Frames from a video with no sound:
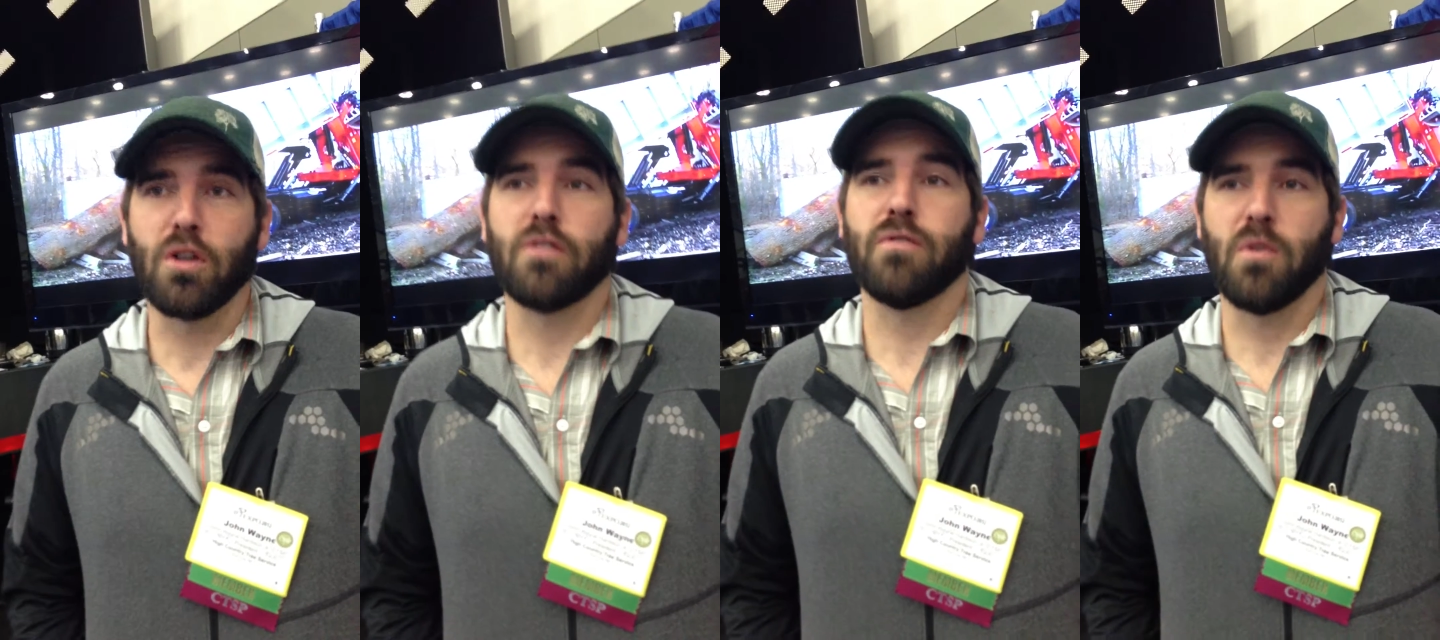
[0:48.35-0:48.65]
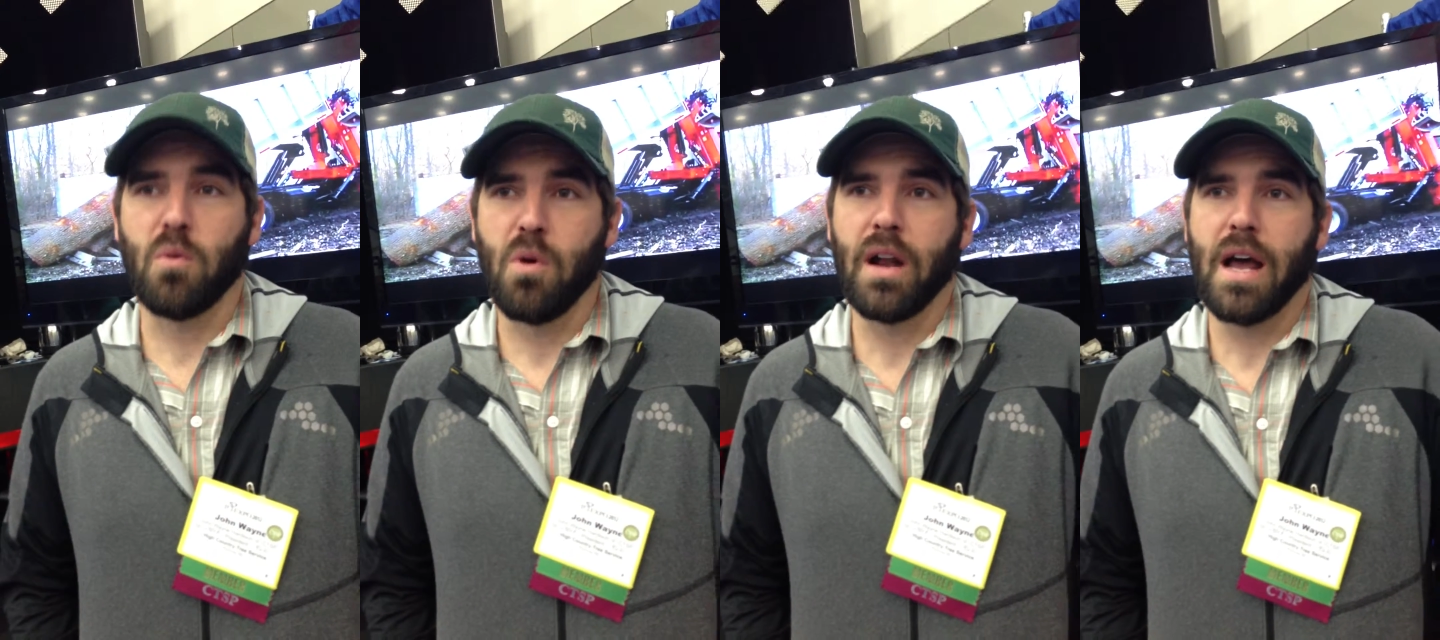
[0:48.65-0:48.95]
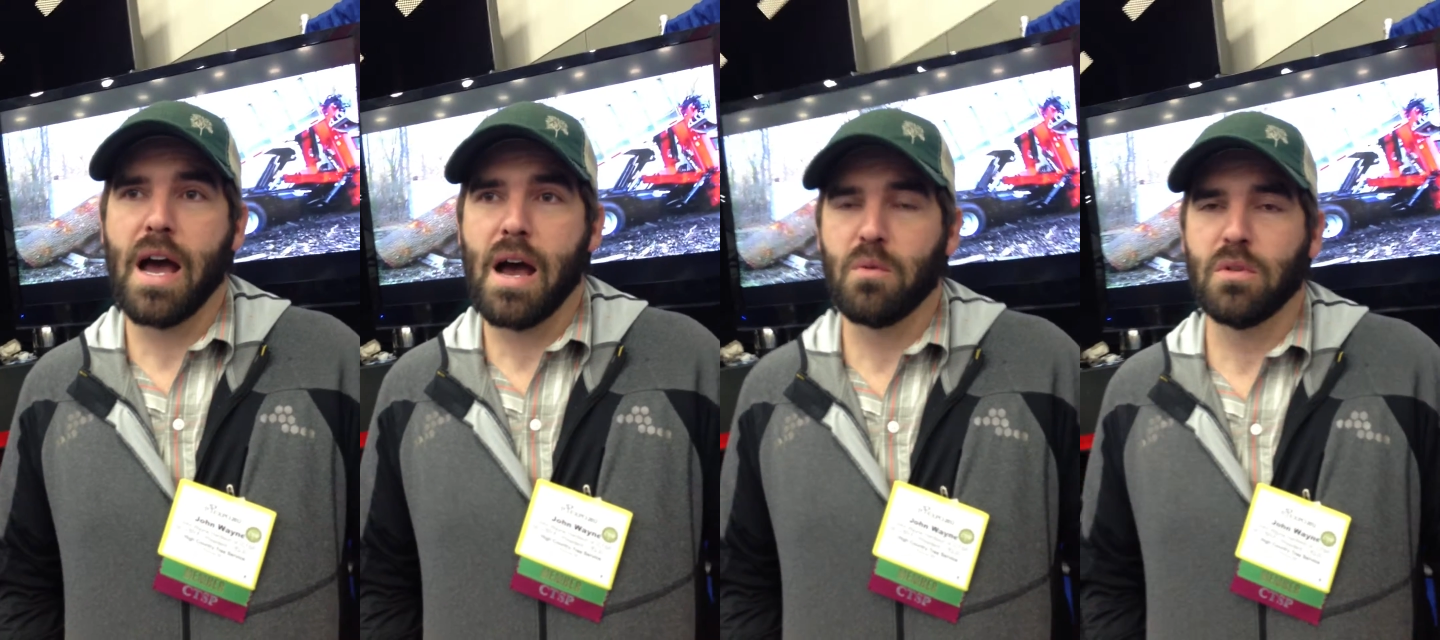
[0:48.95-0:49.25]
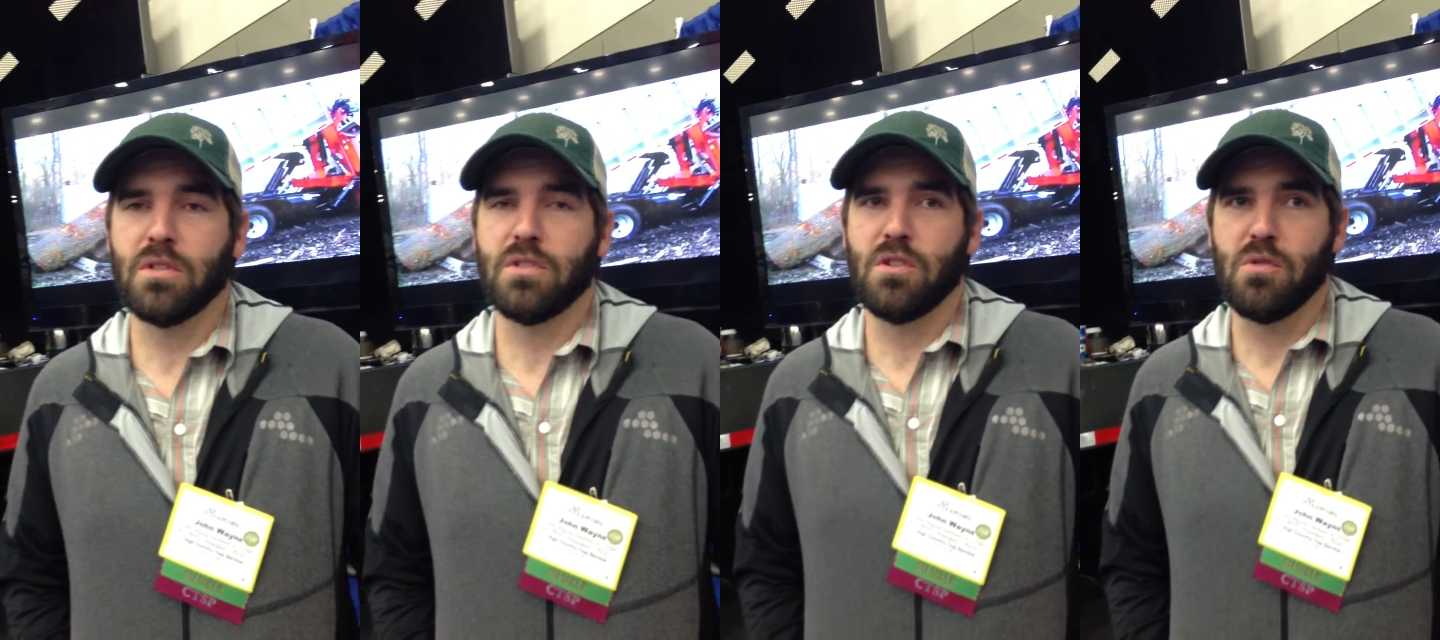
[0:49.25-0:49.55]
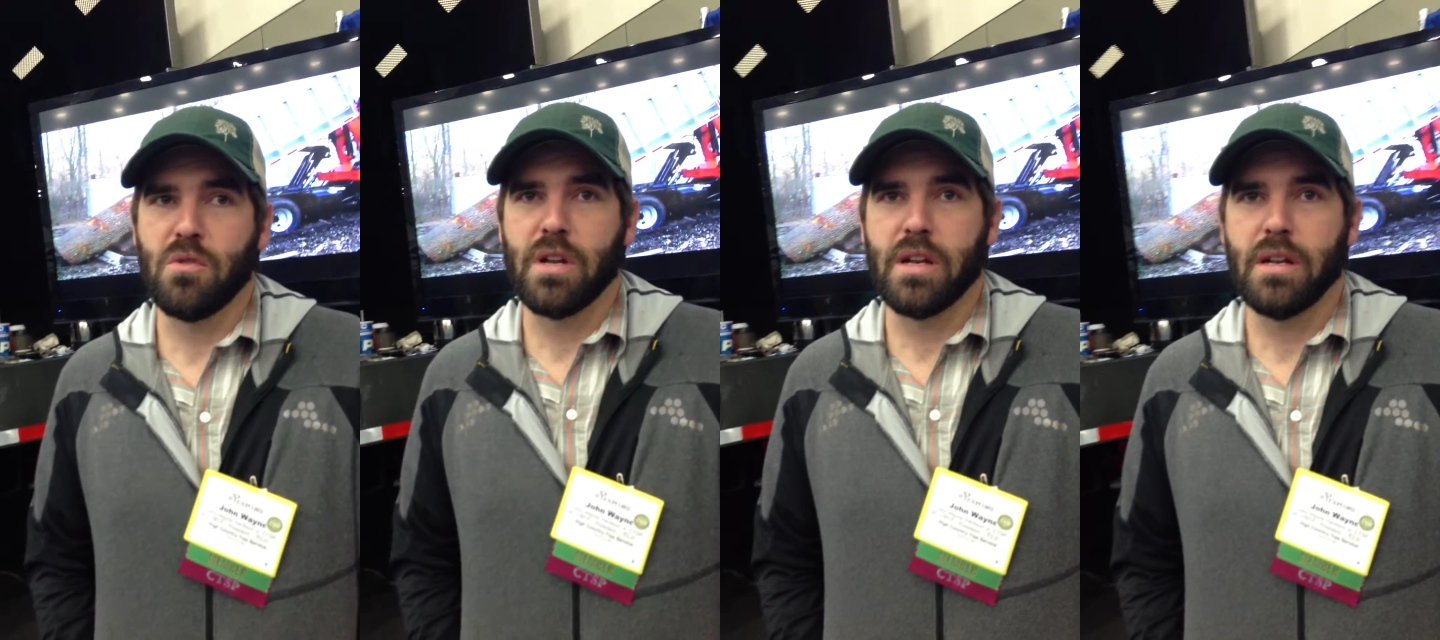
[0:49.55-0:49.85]
for what I was
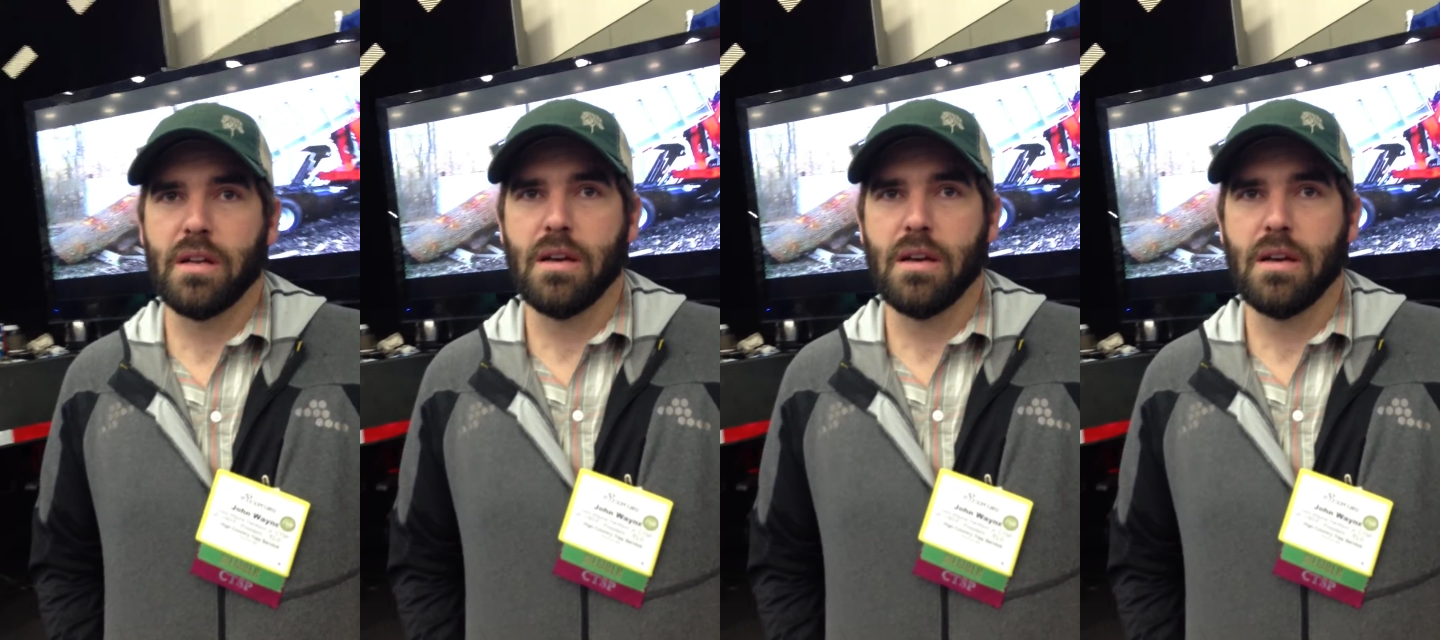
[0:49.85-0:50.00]
doing.